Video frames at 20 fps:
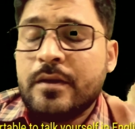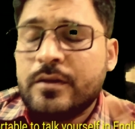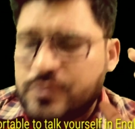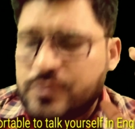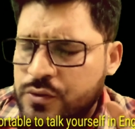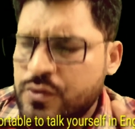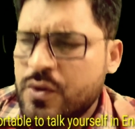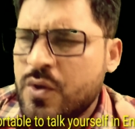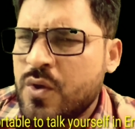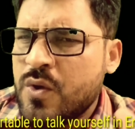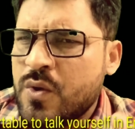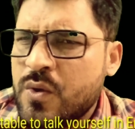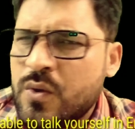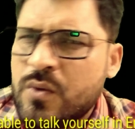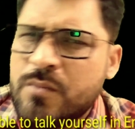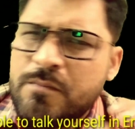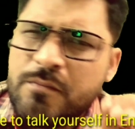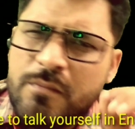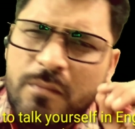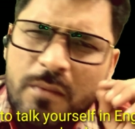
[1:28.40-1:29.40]

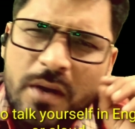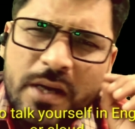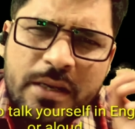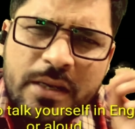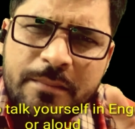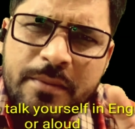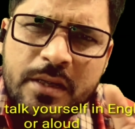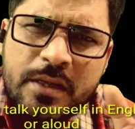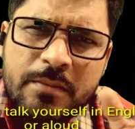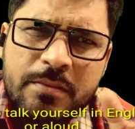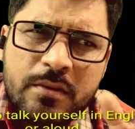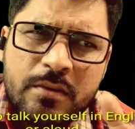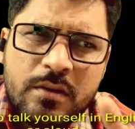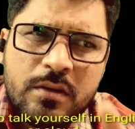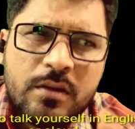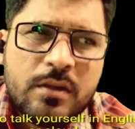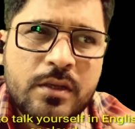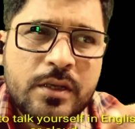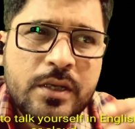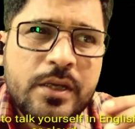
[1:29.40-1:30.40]
So many
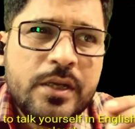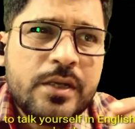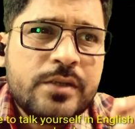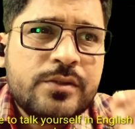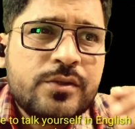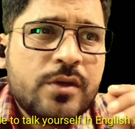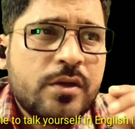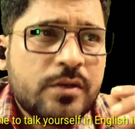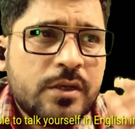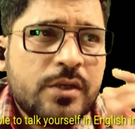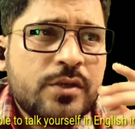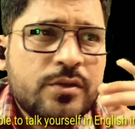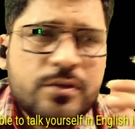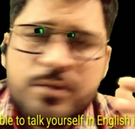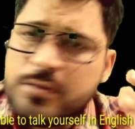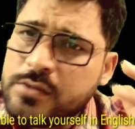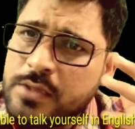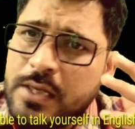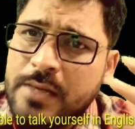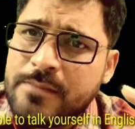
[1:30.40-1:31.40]
people talking
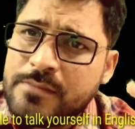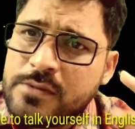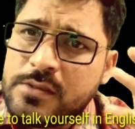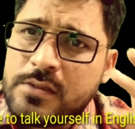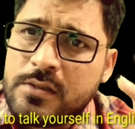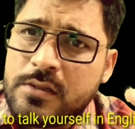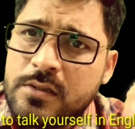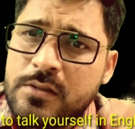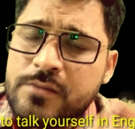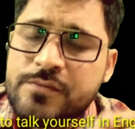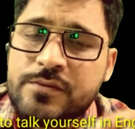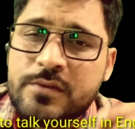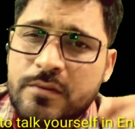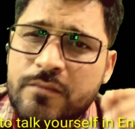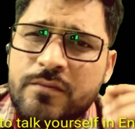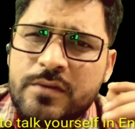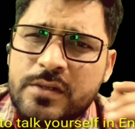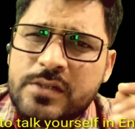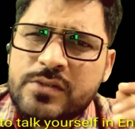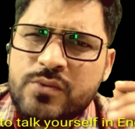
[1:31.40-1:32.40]
to themselves
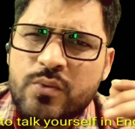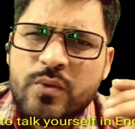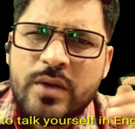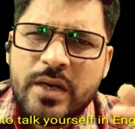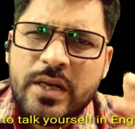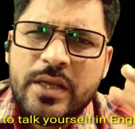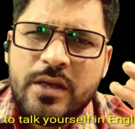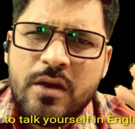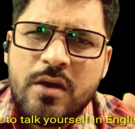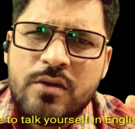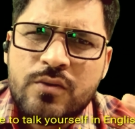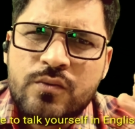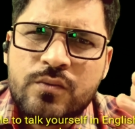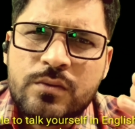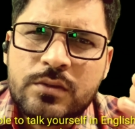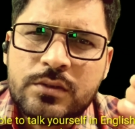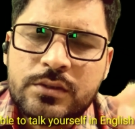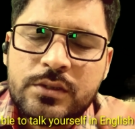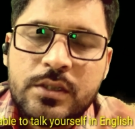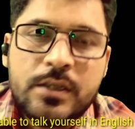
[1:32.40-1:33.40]
feels really
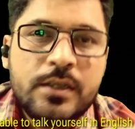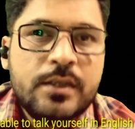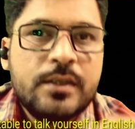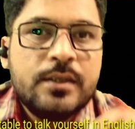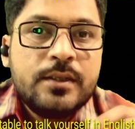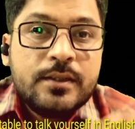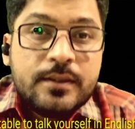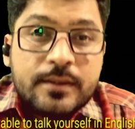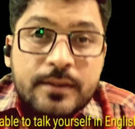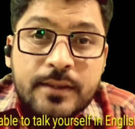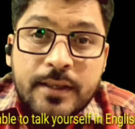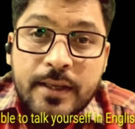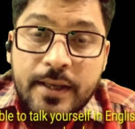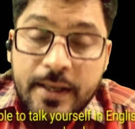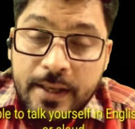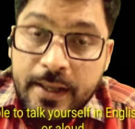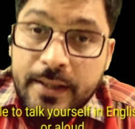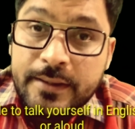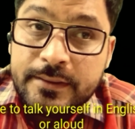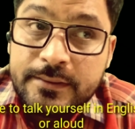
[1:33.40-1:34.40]
awkward,
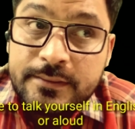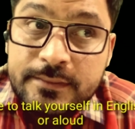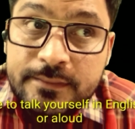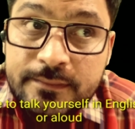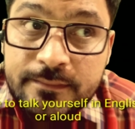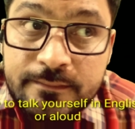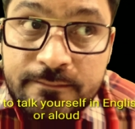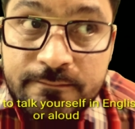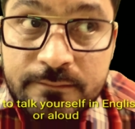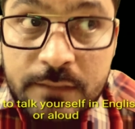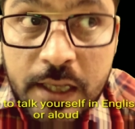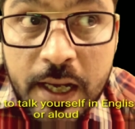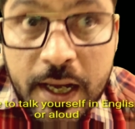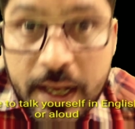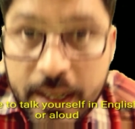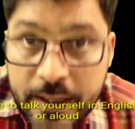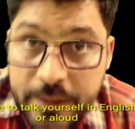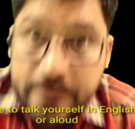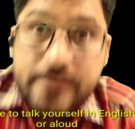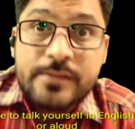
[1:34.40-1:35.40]
and
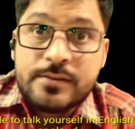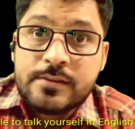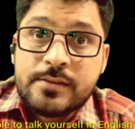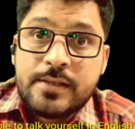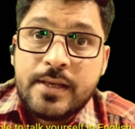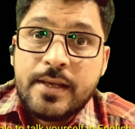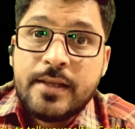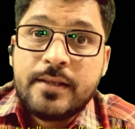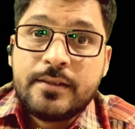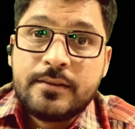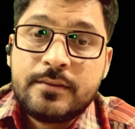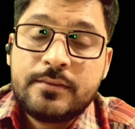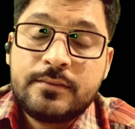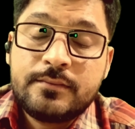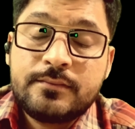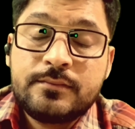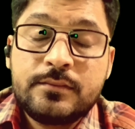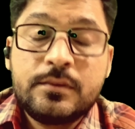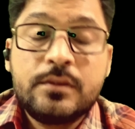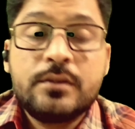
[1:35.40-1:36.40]
I understand
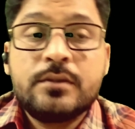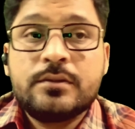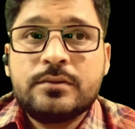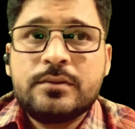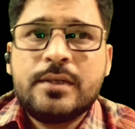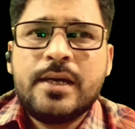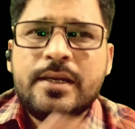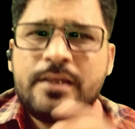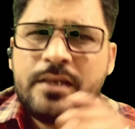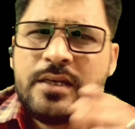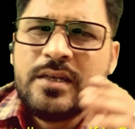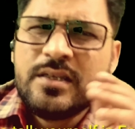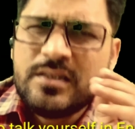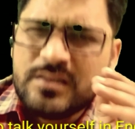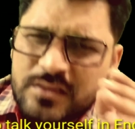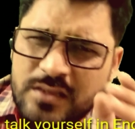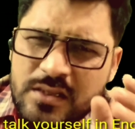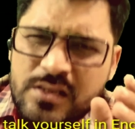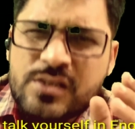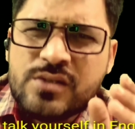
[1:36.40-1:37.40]
that
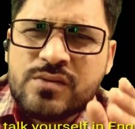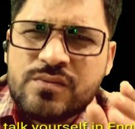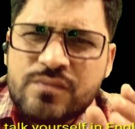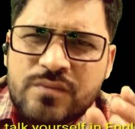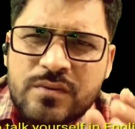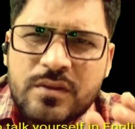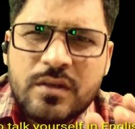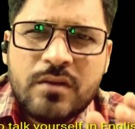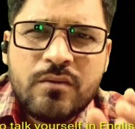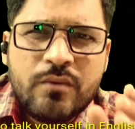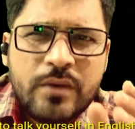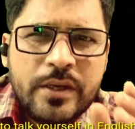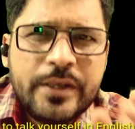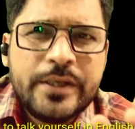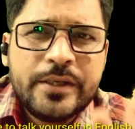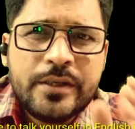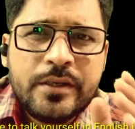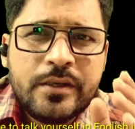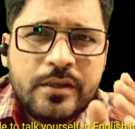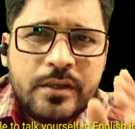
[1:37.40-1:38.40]
it does feel
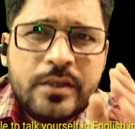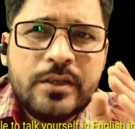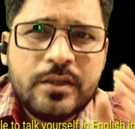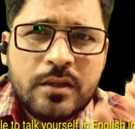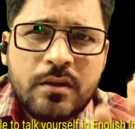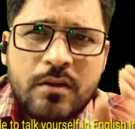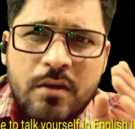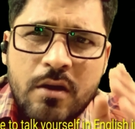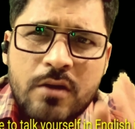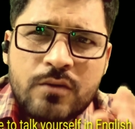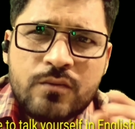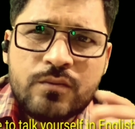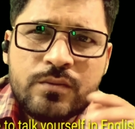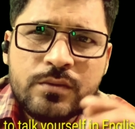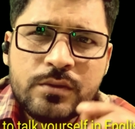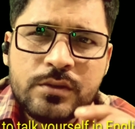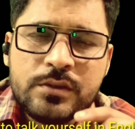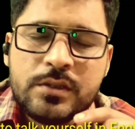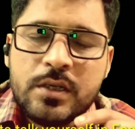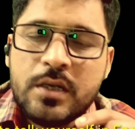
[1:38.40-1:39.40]
really little
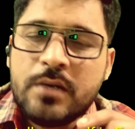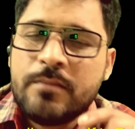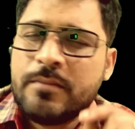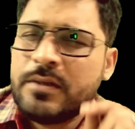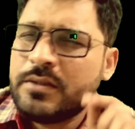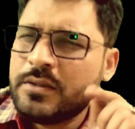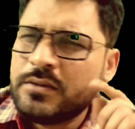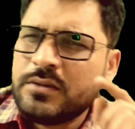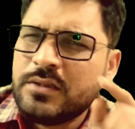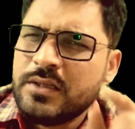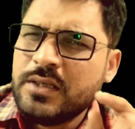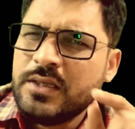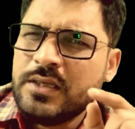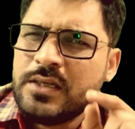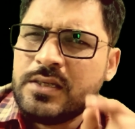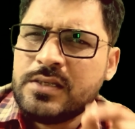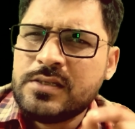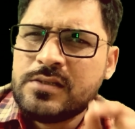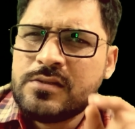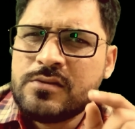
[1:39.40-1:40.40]
awkward, but the
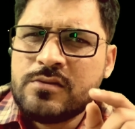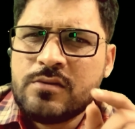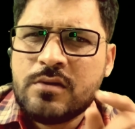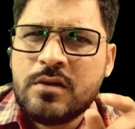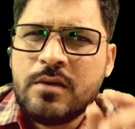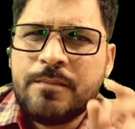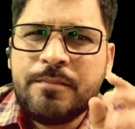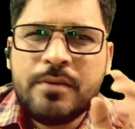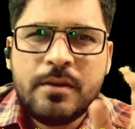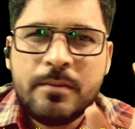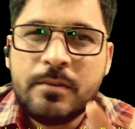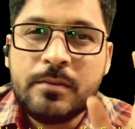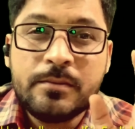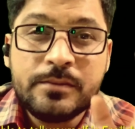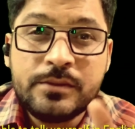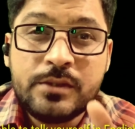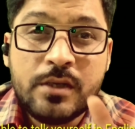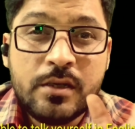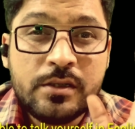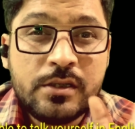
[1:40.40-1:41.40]
thing is, you're
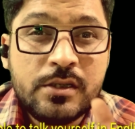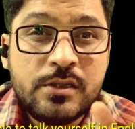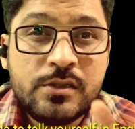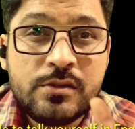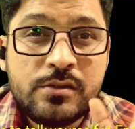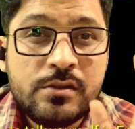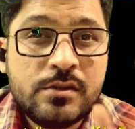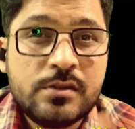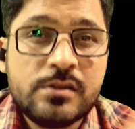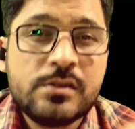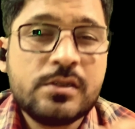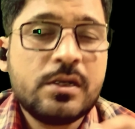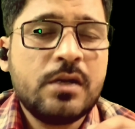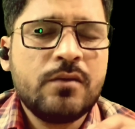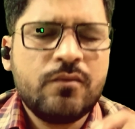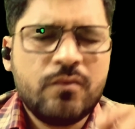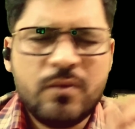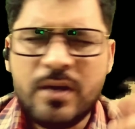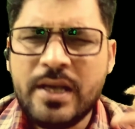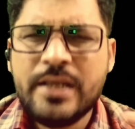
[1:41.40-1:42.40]
probably talking to
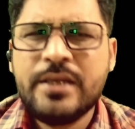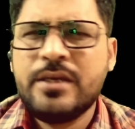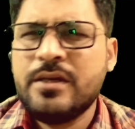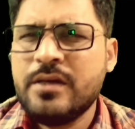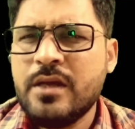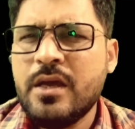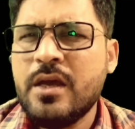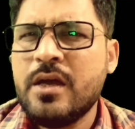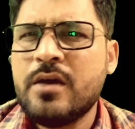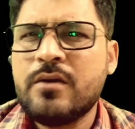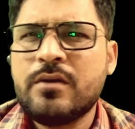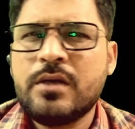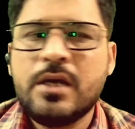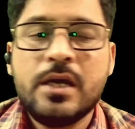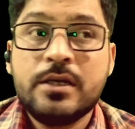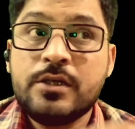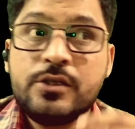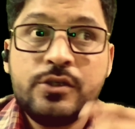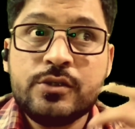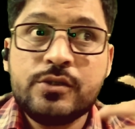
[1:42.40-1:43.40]
yourself right now
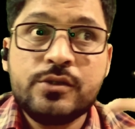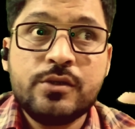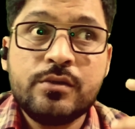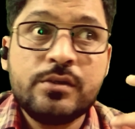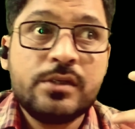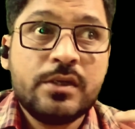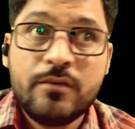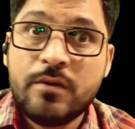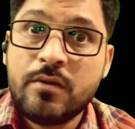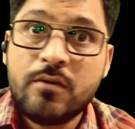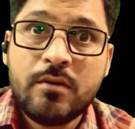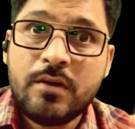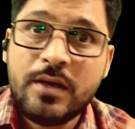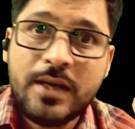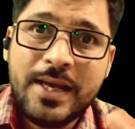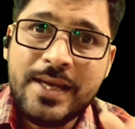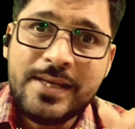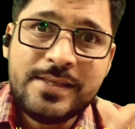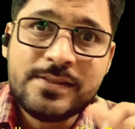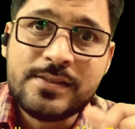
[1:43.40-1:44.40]
and you don't even
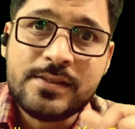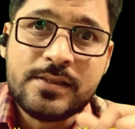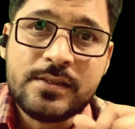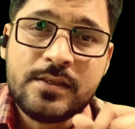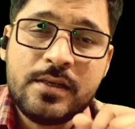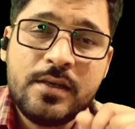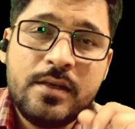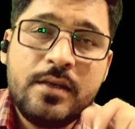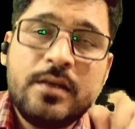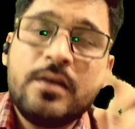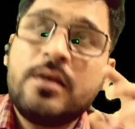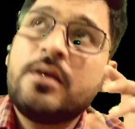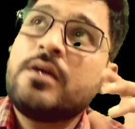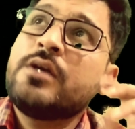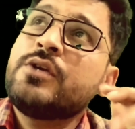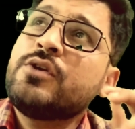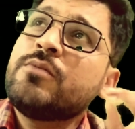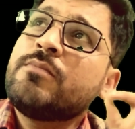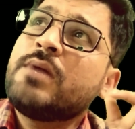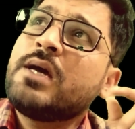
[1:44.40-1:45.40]
realize it.
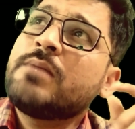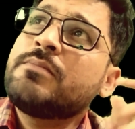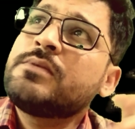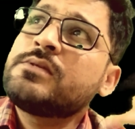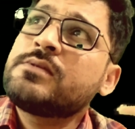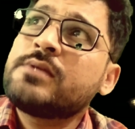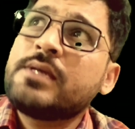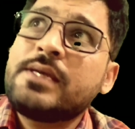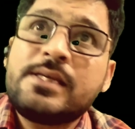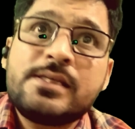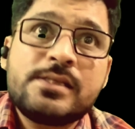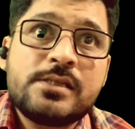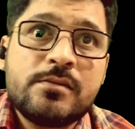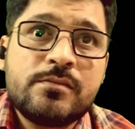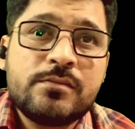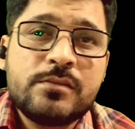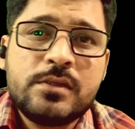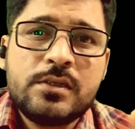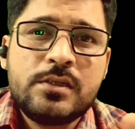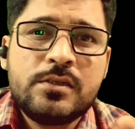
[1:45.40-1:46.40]
You might be saying
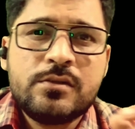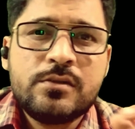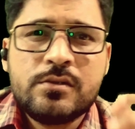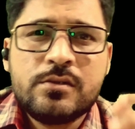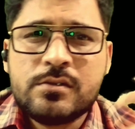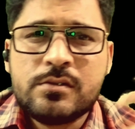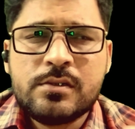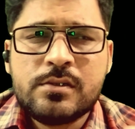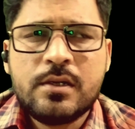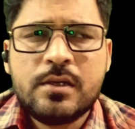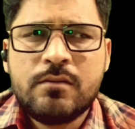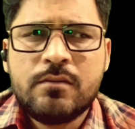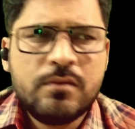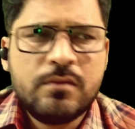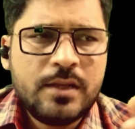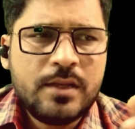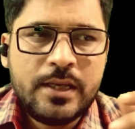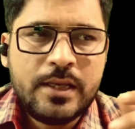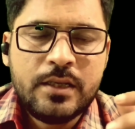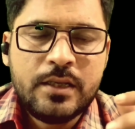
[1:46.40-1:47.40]
something to yourself
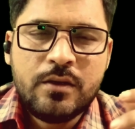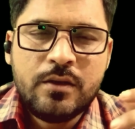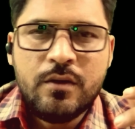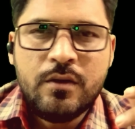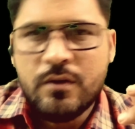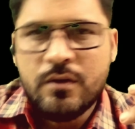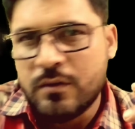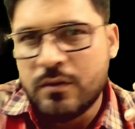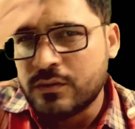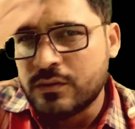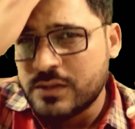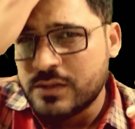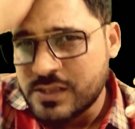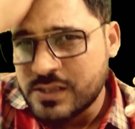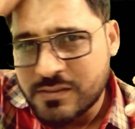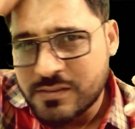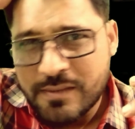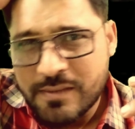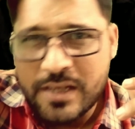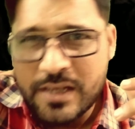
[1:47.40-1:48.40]
like, oh,
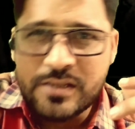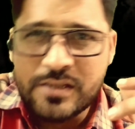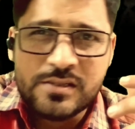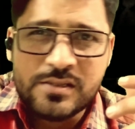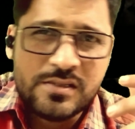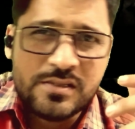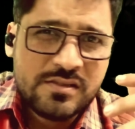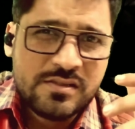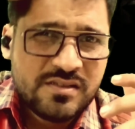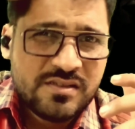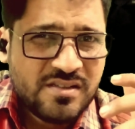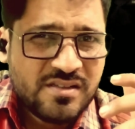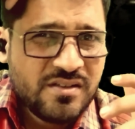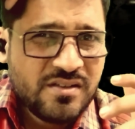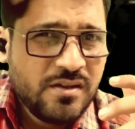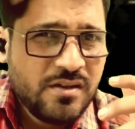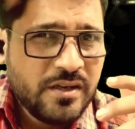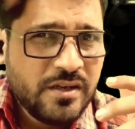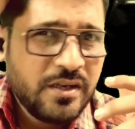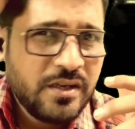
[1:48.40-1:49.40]
this man has
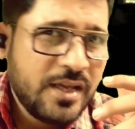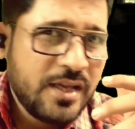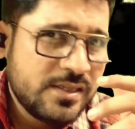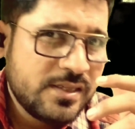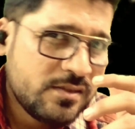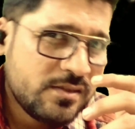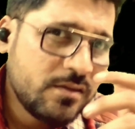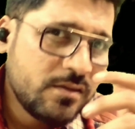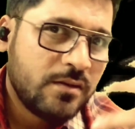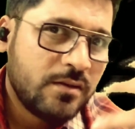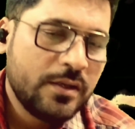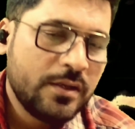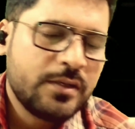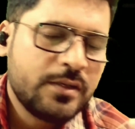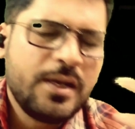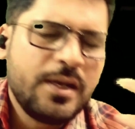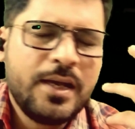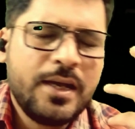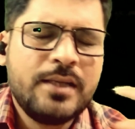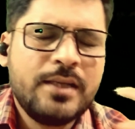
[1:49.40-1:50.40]
got a nice
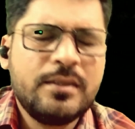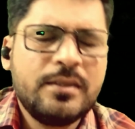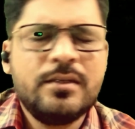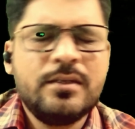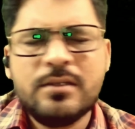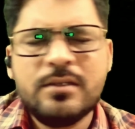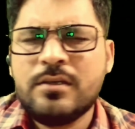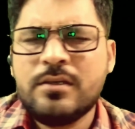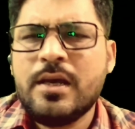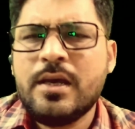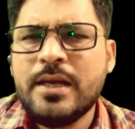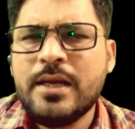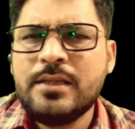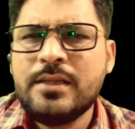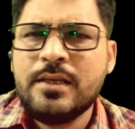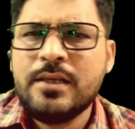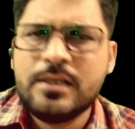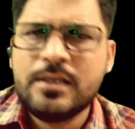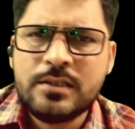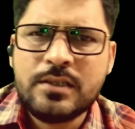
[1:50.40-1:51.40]
haircut. I think
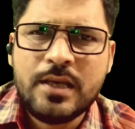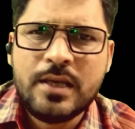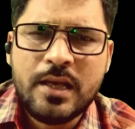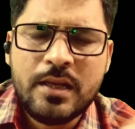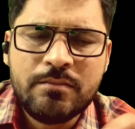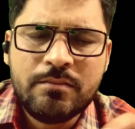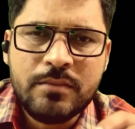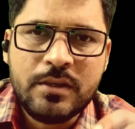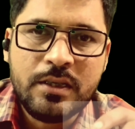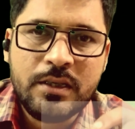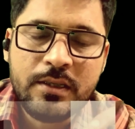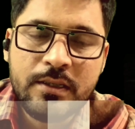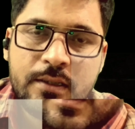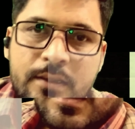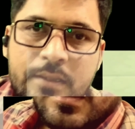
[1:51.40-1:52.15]
anything it can be.